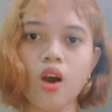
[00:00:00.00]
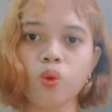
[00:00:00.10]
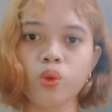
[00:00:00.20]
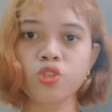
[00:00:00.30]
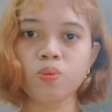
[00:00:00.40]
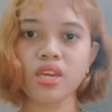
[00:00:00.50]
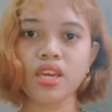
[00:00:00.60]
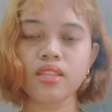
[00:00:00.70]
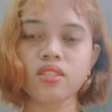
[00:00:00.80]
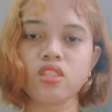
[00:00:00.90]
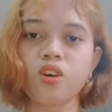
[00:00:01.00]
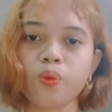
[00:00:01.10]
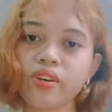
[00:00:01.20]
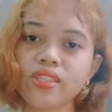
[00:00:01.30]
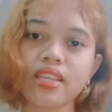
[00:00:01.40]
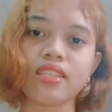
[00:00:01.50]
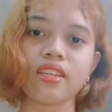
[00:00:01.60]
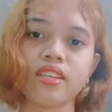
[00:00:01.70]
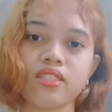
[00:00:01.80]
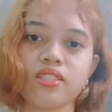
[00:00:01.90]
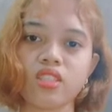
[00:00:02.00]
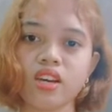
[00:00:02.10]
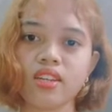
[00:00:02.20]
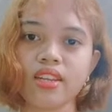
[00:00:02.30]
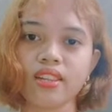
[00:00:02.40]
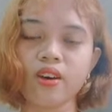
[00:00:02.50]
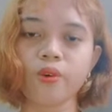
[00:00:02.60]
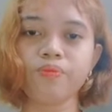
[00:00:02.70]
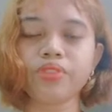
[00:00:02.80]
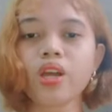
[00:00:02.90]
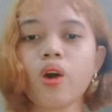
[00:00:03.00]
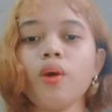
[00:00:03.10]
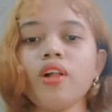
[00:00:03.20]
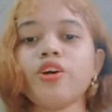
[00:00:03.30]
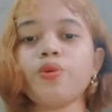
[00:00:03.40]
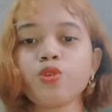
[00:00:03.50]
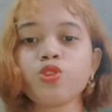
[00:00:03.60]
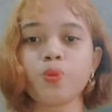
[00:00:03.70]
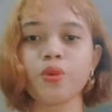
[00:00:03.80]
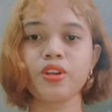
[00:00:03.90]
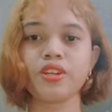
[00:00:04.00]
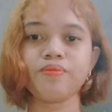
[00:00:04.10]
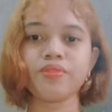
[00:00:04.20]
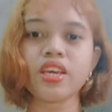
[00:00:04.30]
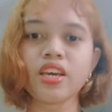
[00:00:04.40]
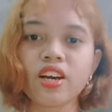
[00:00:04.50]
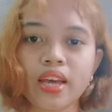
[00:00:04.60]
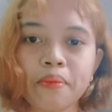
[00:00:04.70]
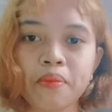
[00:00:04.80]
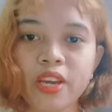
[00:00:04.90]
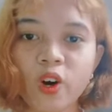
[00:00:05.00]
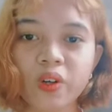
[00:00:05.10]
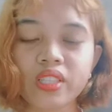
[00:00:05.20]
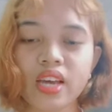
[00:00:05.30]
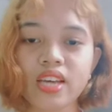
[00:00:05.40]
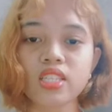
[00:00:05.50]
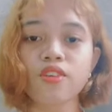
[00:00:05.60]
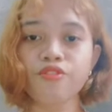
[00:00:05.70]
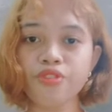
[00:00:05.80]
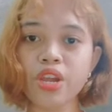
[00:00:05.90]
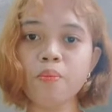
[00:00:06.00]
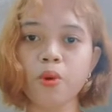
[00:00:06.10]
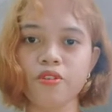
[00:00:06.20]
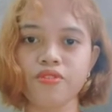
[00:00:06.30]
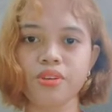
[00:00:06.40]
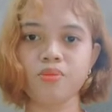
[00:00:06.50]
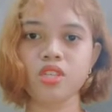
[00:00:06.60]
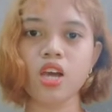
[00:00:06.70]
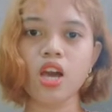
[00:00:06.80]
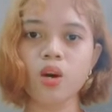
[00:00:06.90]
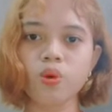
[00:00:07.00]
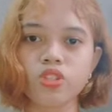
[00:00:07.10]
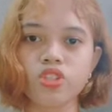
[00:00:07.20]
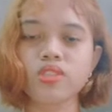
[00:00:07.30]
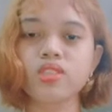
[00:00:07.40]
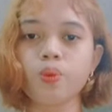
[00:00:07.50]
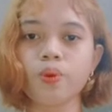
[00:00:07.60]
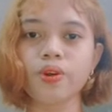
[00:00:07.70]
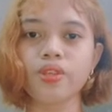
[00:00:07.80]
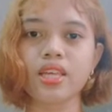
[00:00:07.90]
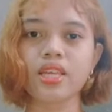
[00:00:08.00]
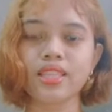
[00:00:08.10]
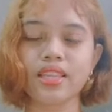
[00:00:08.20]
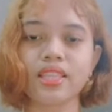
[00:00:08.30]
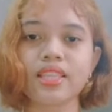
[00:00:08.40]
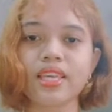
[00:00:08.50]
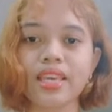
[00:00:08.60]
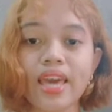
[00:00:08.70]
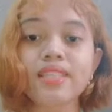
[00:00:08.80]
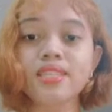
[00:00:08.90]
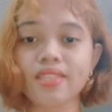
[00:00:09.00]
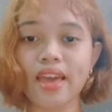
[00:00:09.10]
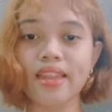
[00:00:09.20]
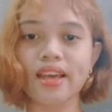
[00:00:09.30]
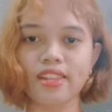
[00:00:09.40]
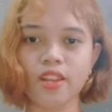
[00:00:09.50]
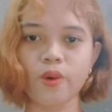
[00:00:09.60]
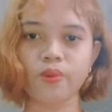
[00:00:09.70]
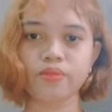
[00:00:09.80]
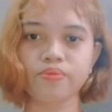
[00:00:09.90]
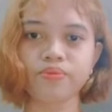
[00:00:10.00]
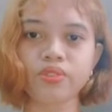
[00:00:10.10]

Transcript: which means the word that cannot stand alone, while the root word can be called as free morphemes, which is the word that can stand alone.